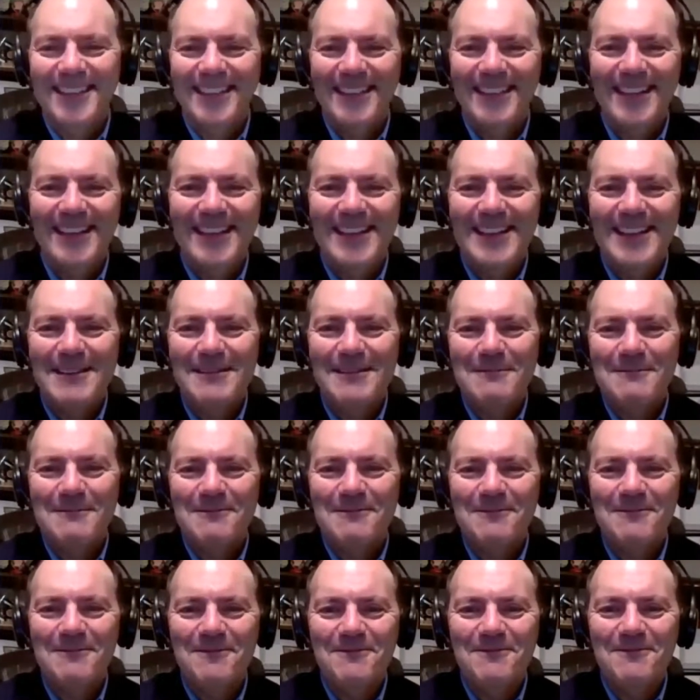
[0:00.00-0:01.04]

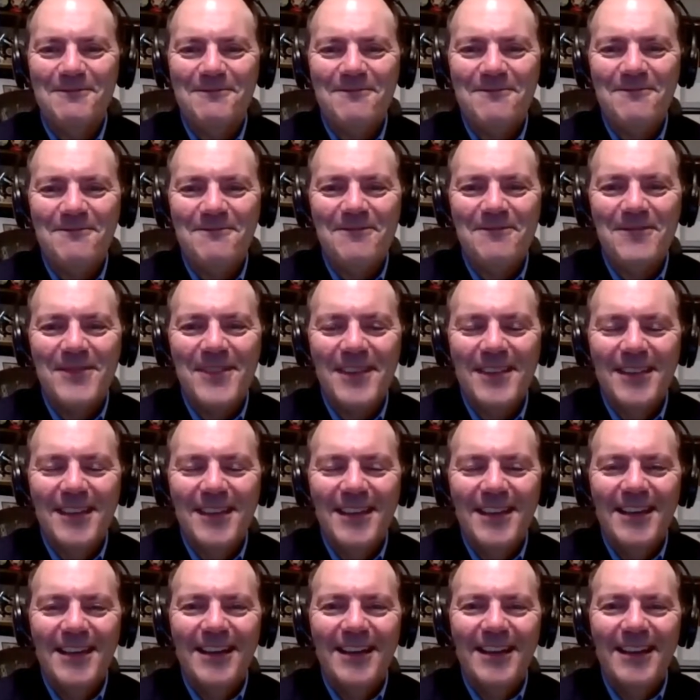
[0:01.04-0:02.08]
um,
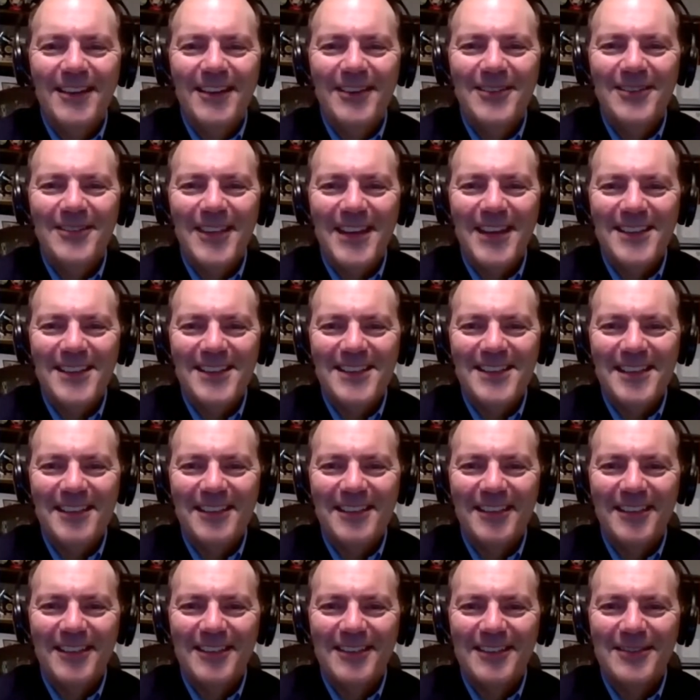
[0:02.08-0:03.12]
oh, that's
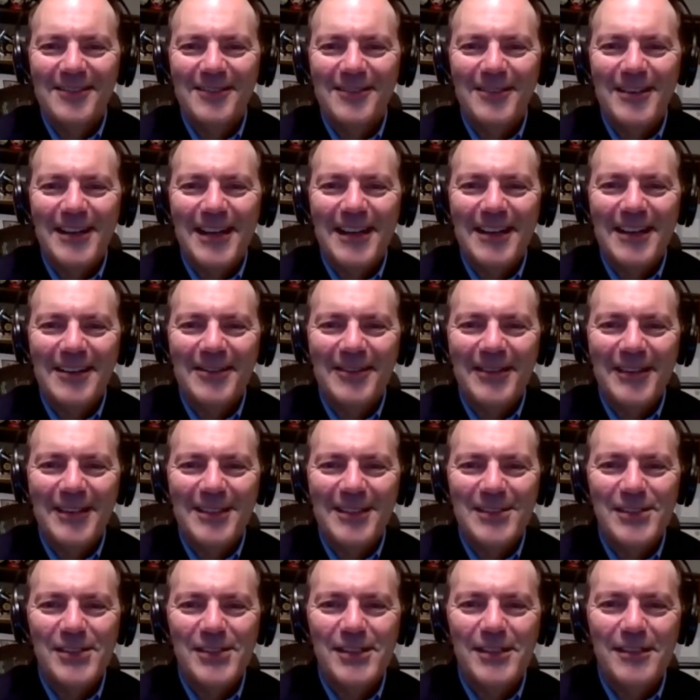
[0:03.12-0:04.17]
a great
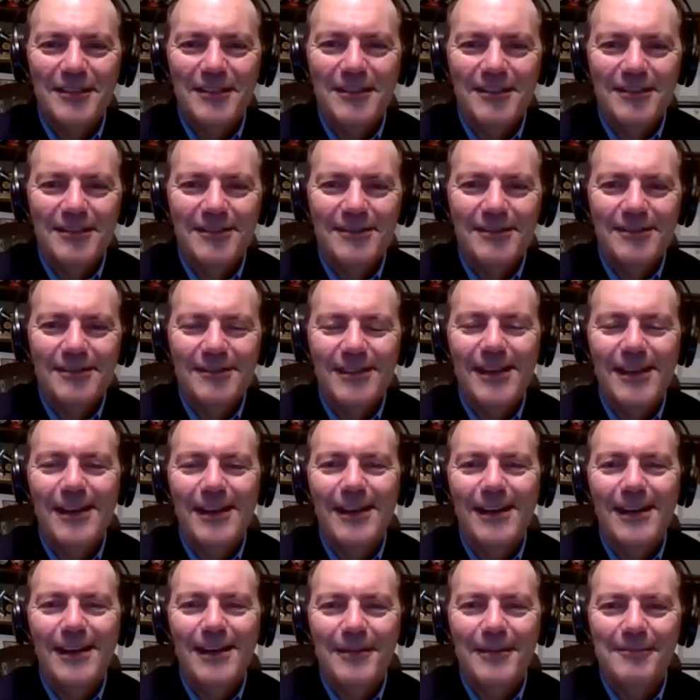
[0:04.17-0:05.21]
question.
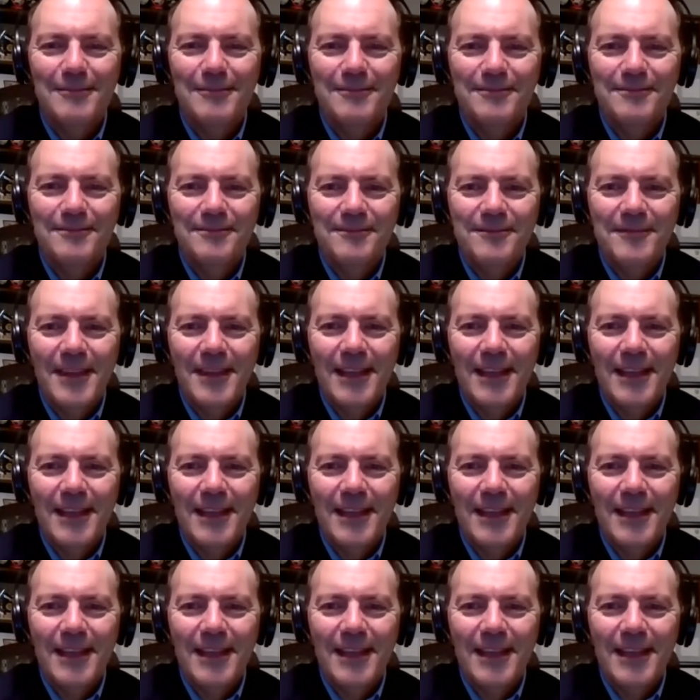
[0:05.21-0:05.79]
Um,